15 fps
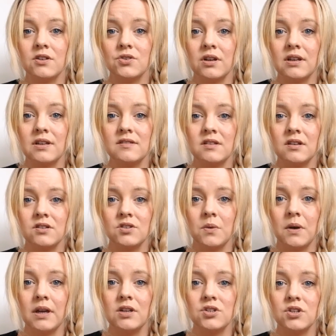a tricky
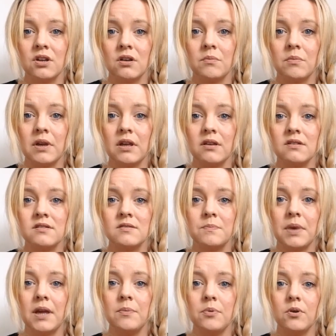situation because
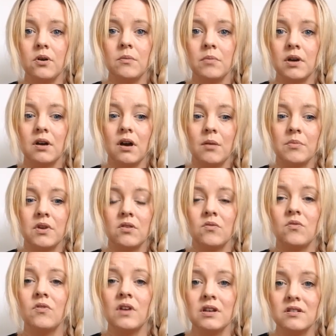people can become
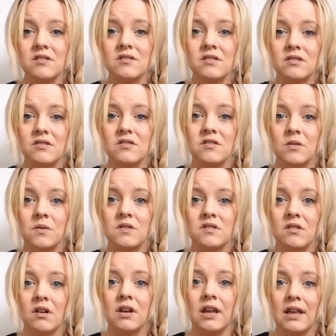convinced that
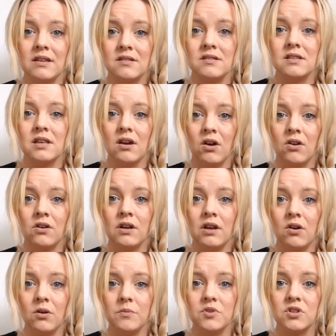suicide is the only
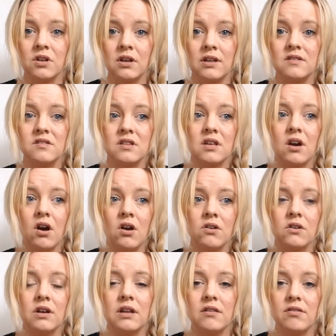option, it's the
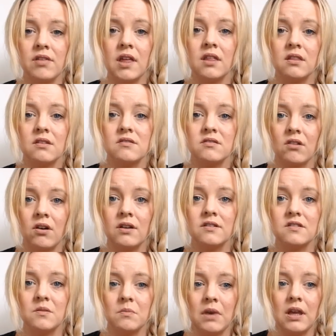only thing that's going
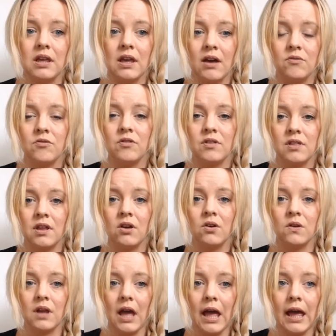to make everything
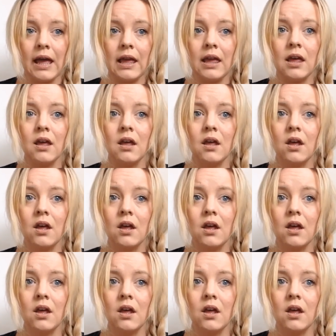okay.